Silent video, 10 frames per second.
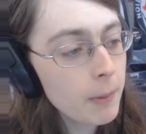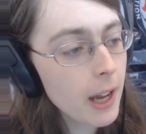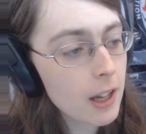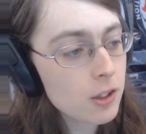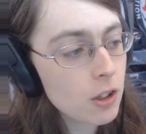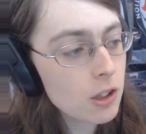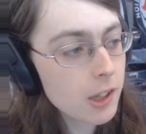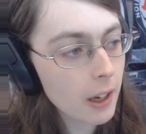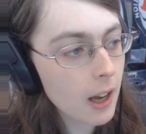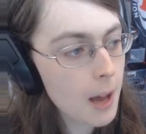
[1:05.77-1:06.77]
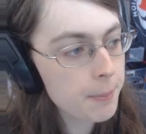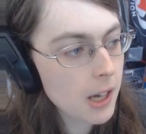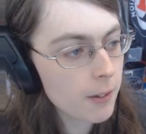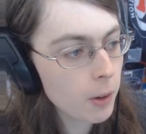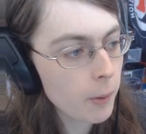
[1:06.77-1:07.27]
yeah, so there's like cops
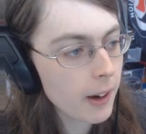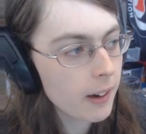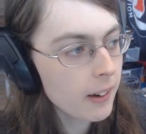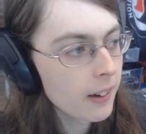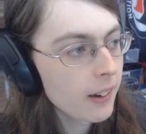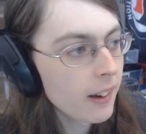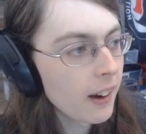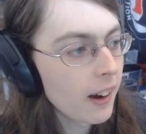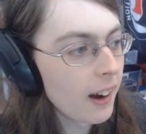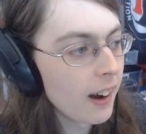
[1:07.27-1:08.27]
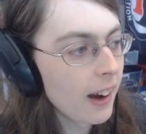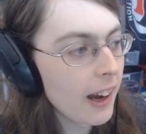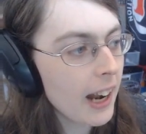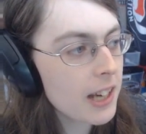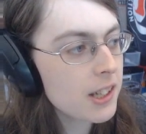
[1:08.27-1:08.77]
everywhere. Uh,
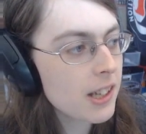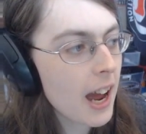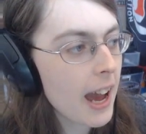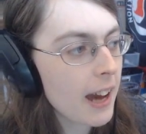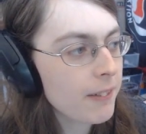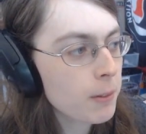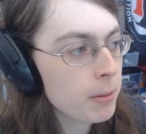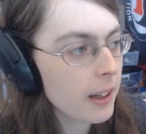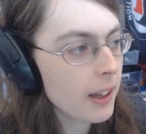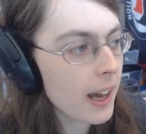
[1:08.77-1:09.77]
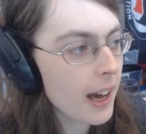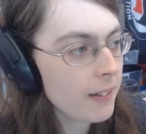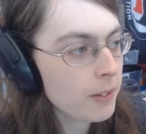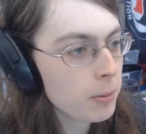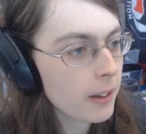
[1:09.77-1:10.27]
and I just I have to play I
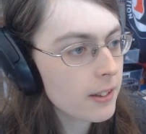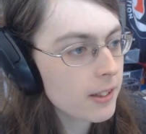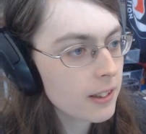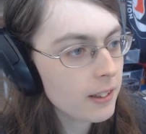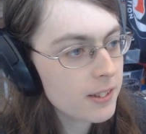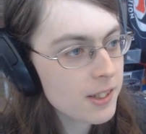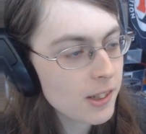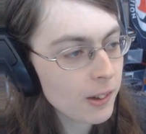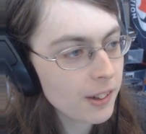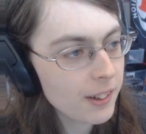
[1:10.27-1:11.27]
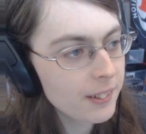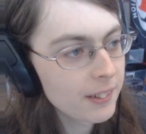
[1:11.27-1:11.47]
have to play this clip. It's so good.